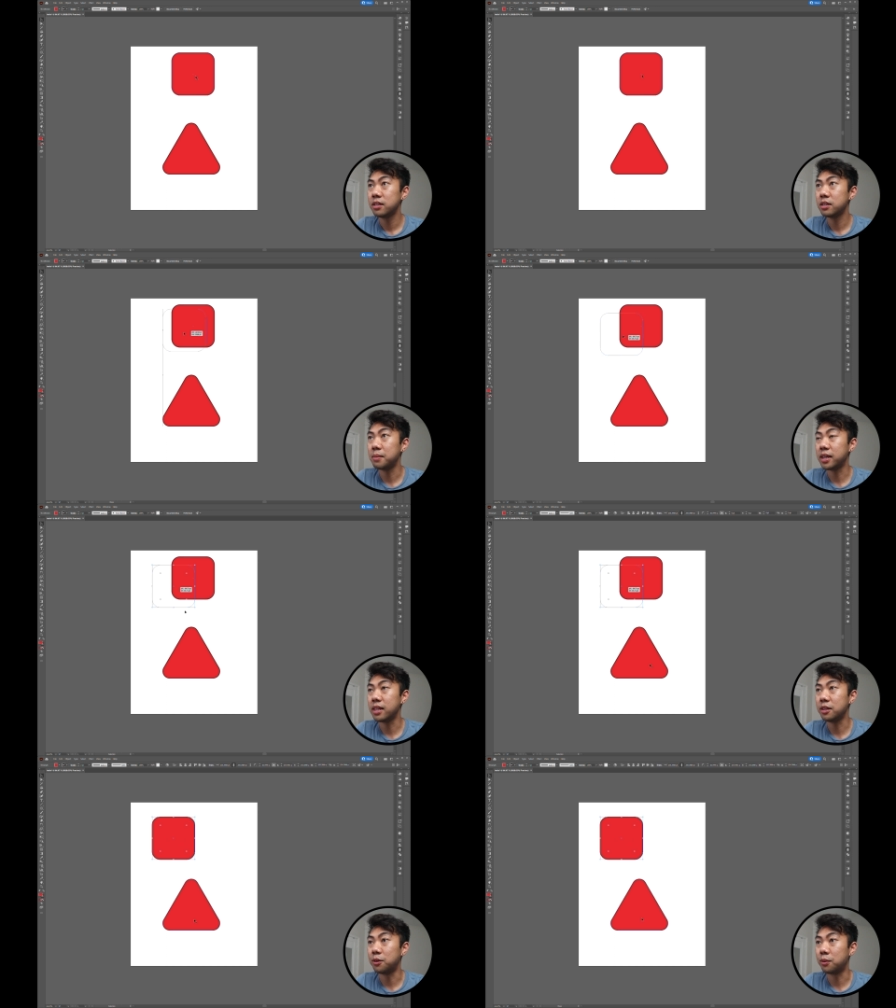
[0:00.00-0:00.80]
to make
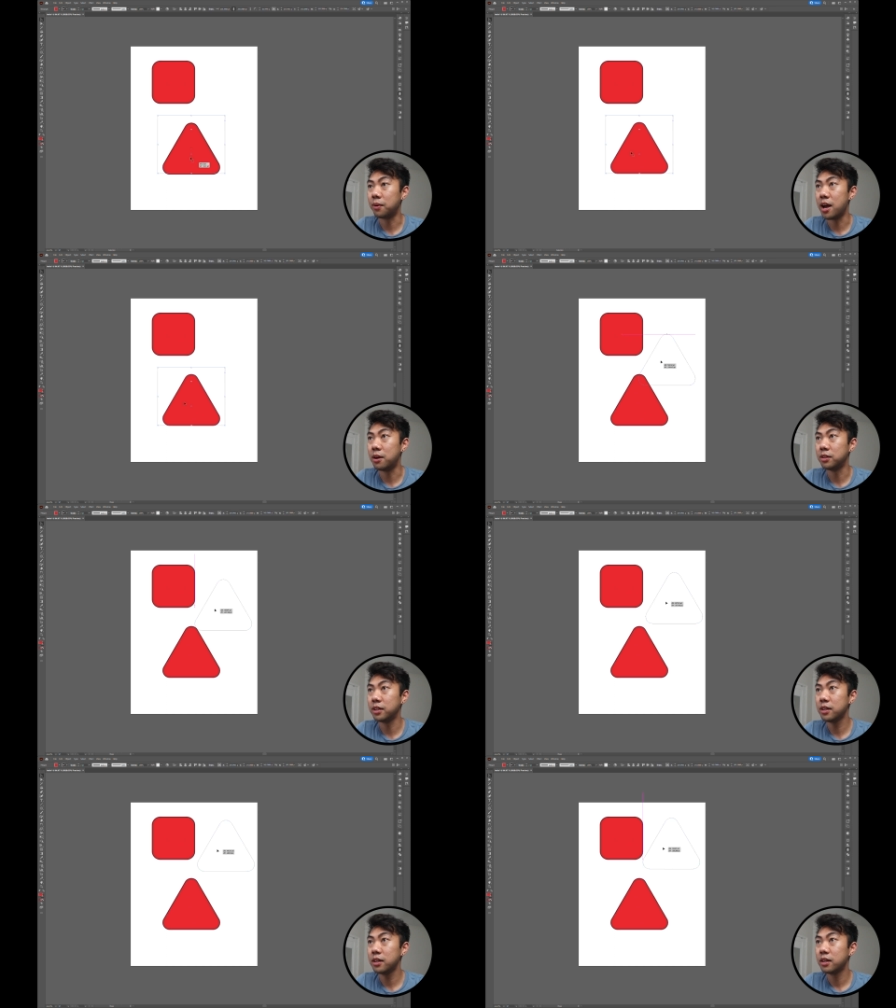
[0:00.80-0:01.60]
it a little
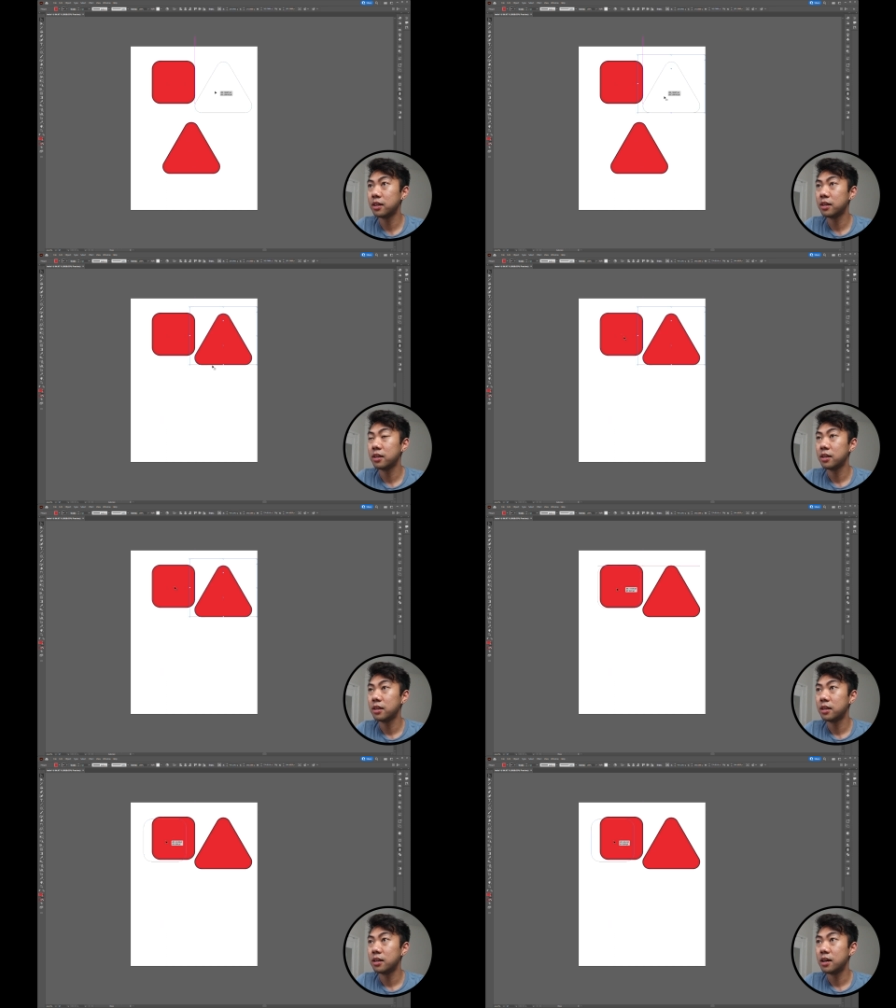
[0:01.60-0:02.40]
rounder.
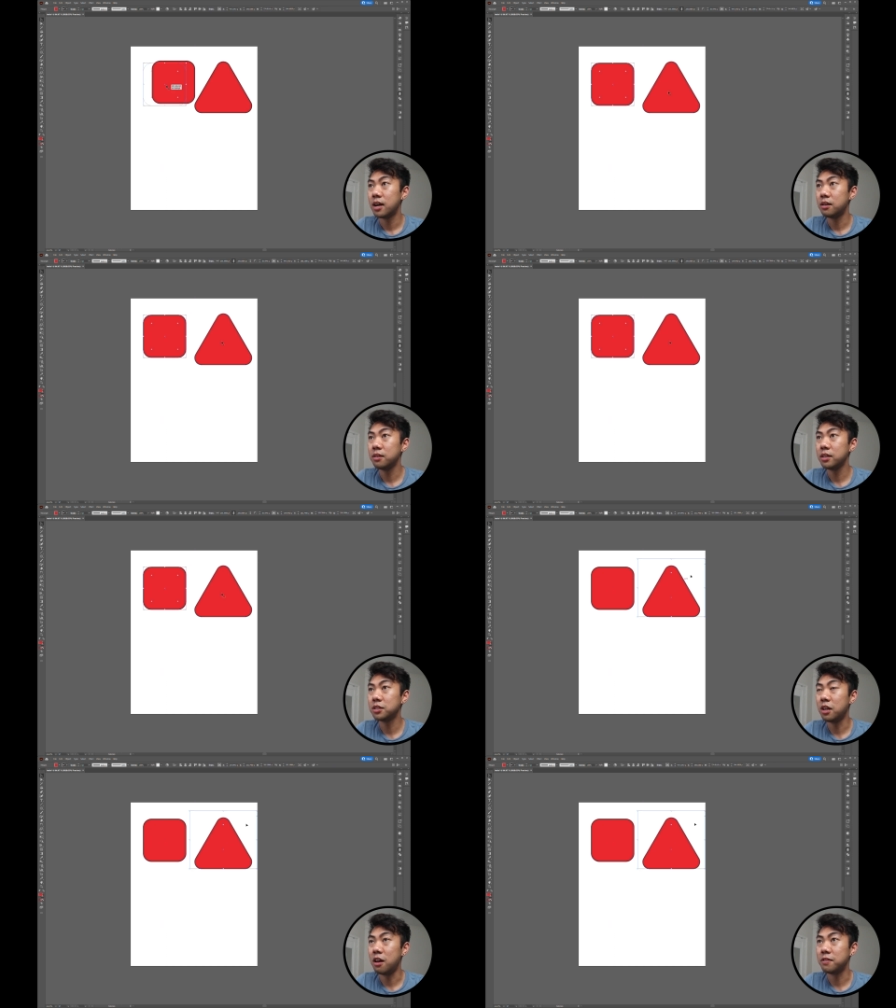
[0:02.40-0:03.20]
I don't think
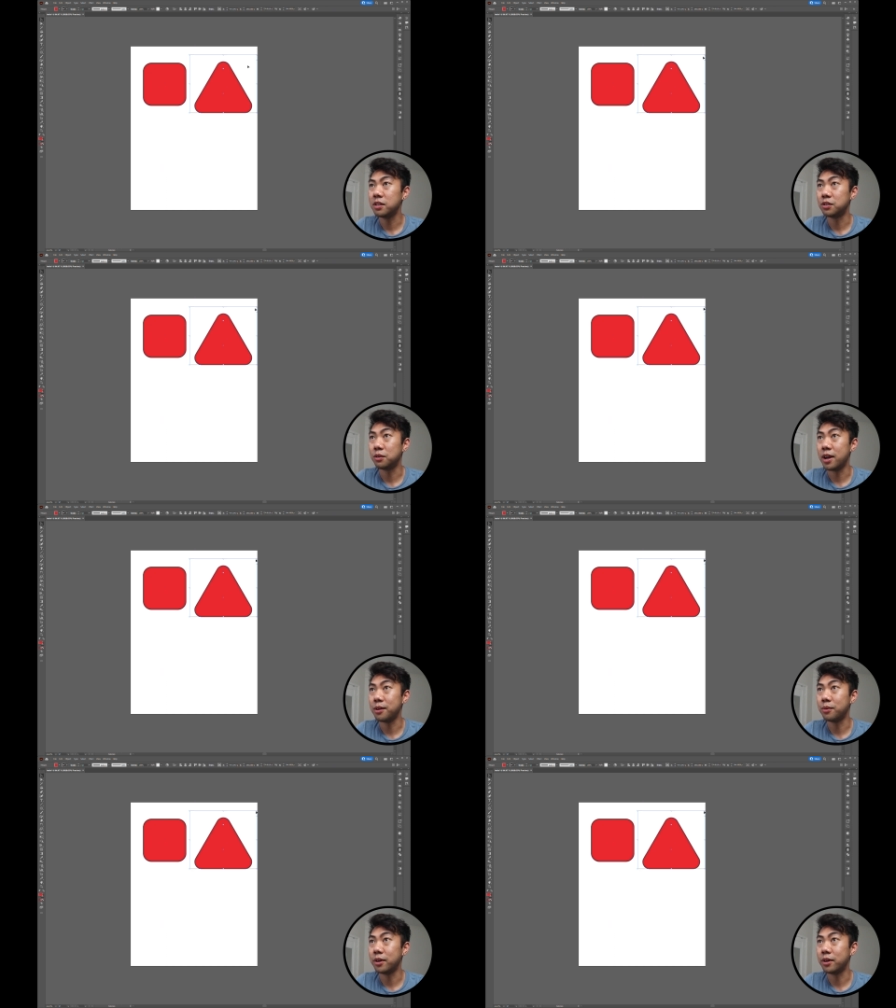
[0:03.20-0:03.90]
soften is the right